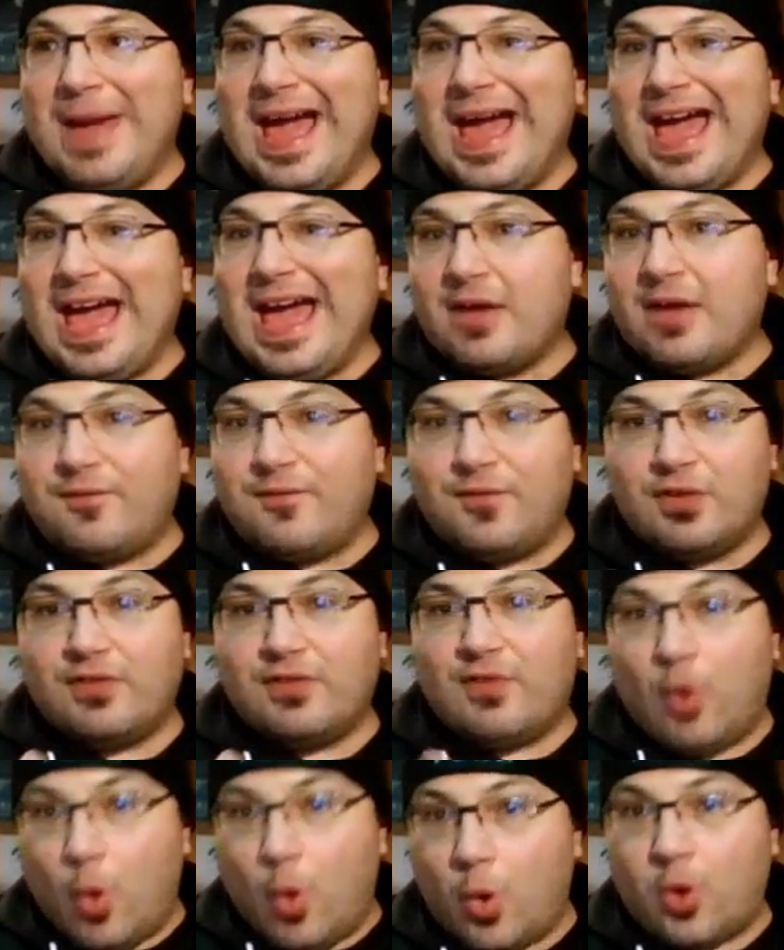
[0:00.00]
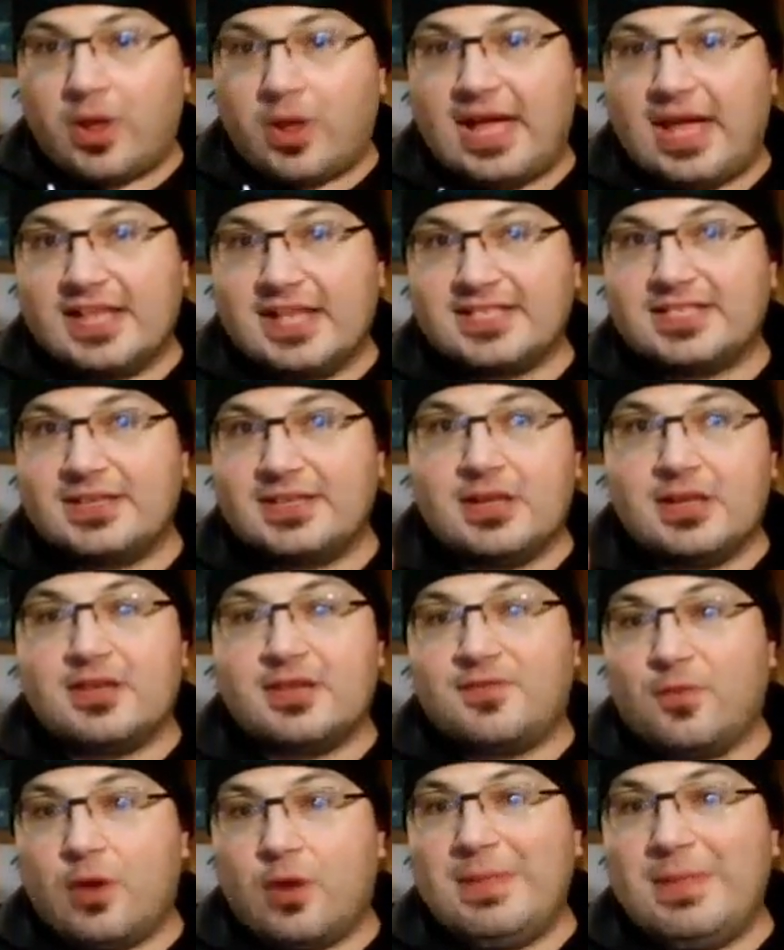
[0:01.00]
bag full of organs
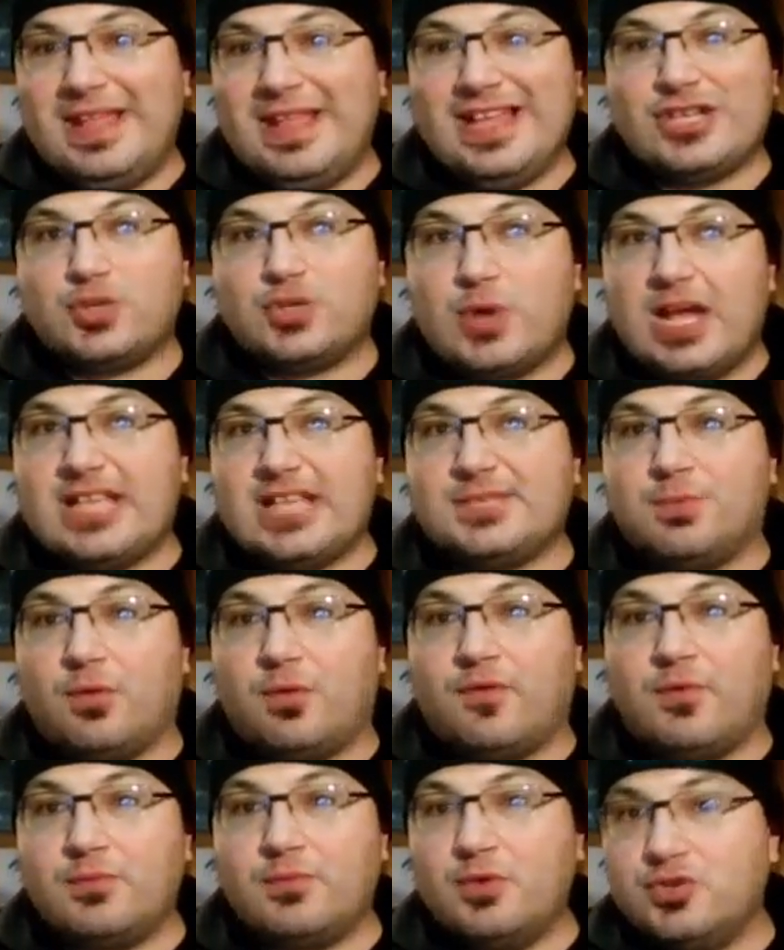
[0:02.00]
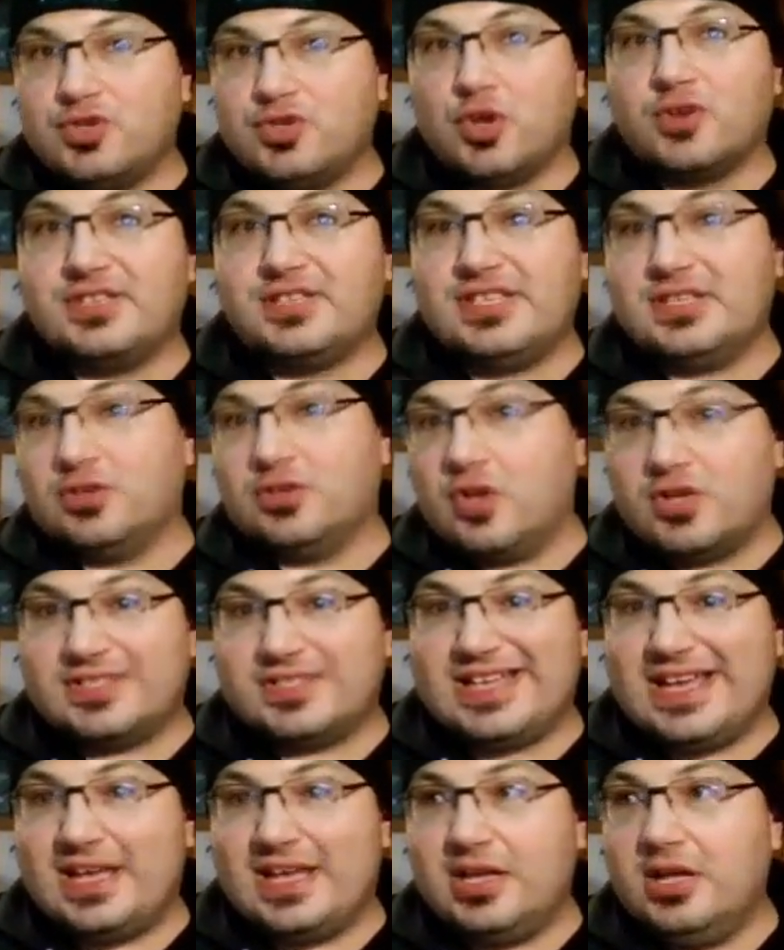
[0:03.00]
for immediate transport from New Jersey
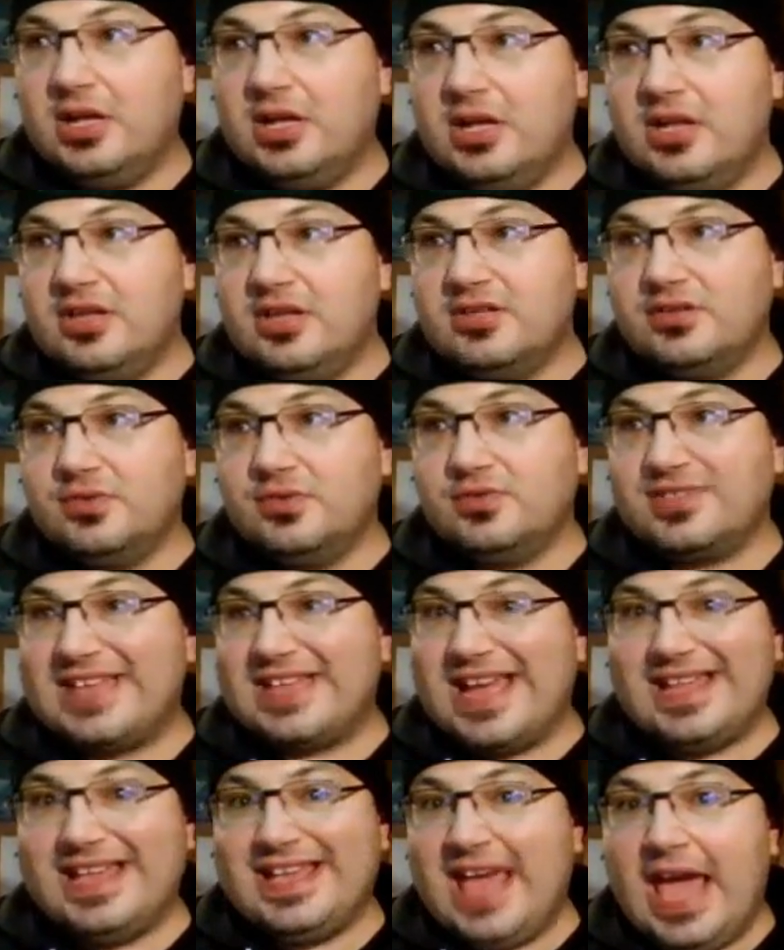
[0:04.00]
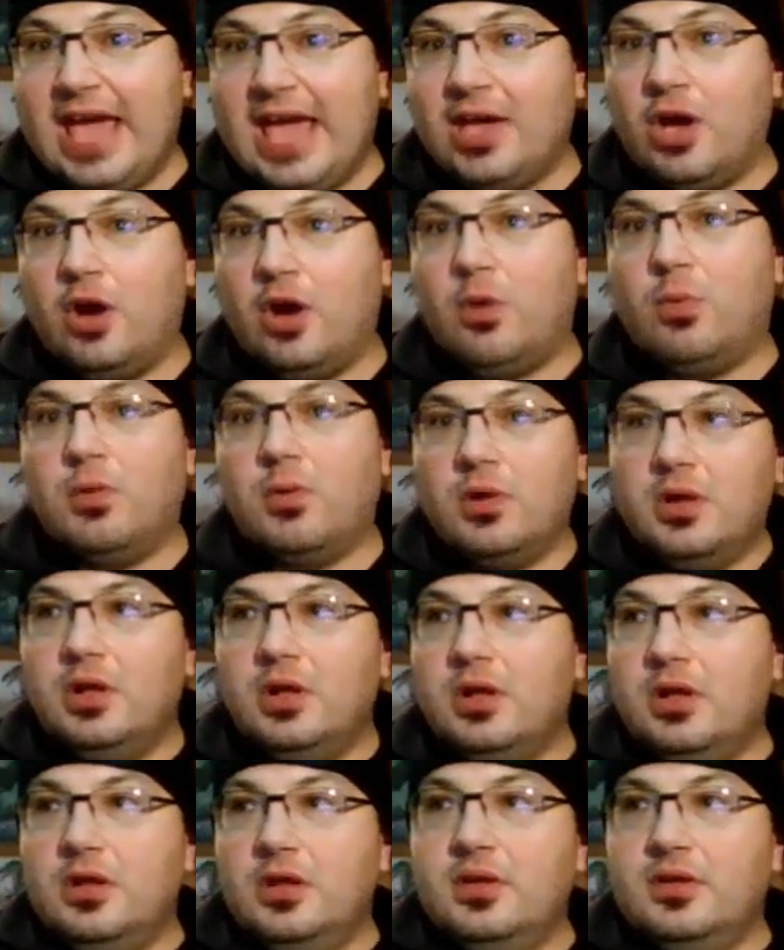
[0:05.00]
to San Diego.
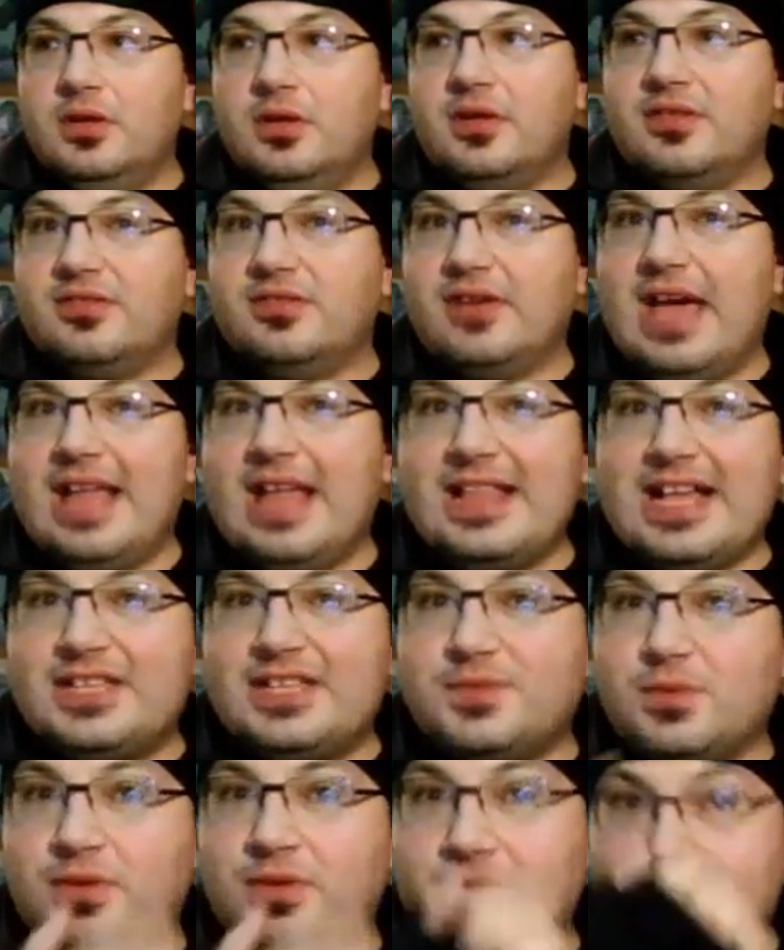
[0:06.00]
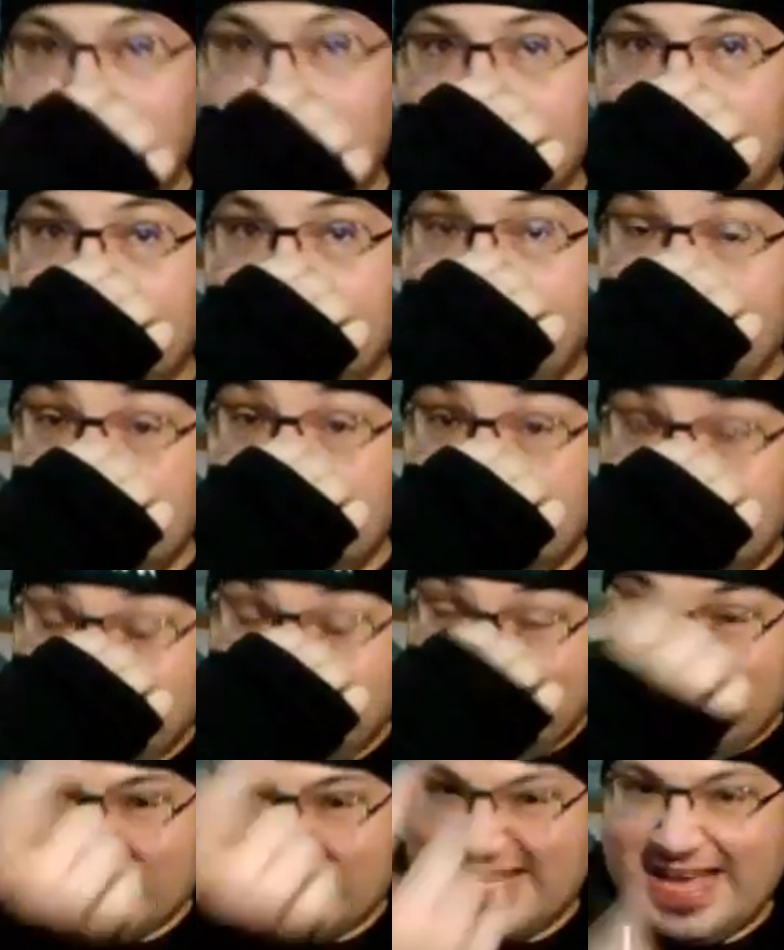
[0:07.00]
And that's where
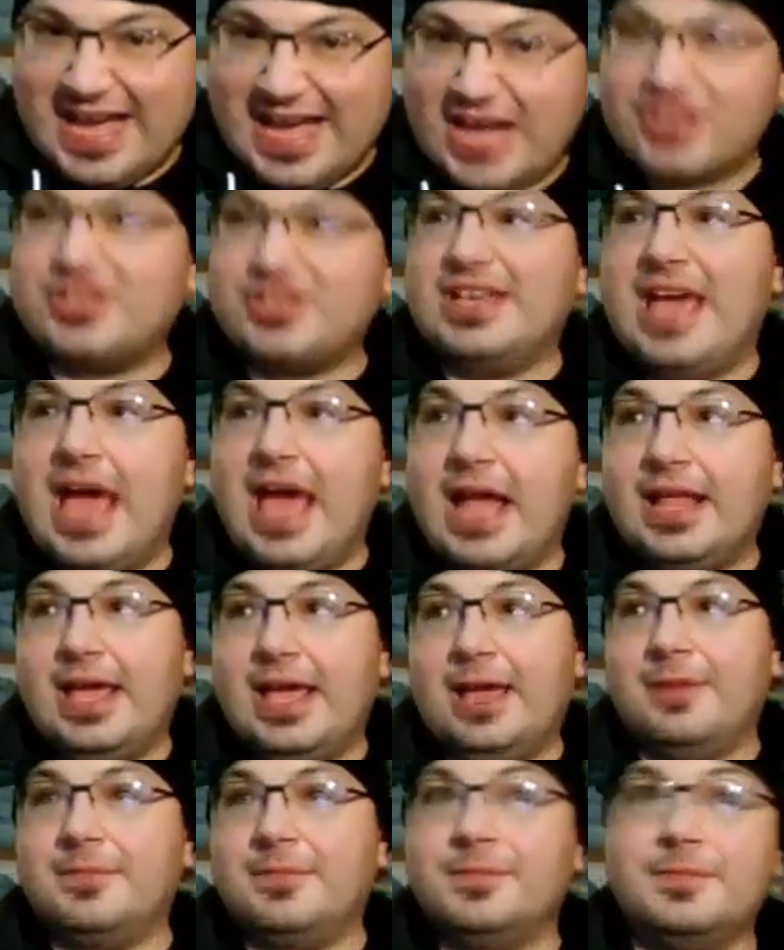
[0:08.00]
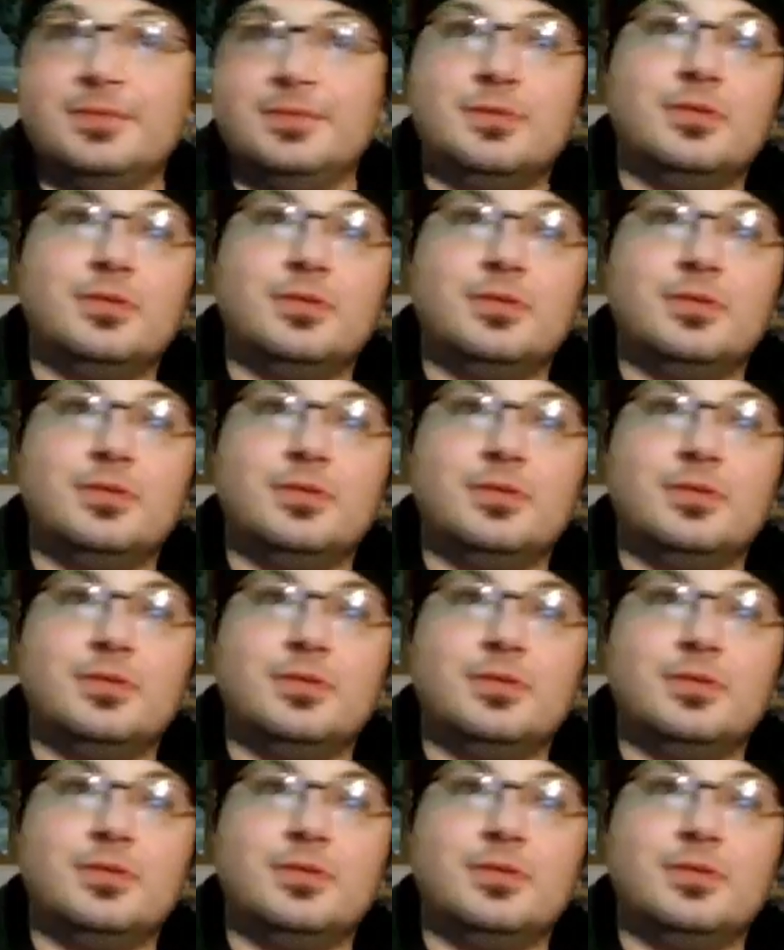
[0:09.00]
the plane's actually heading.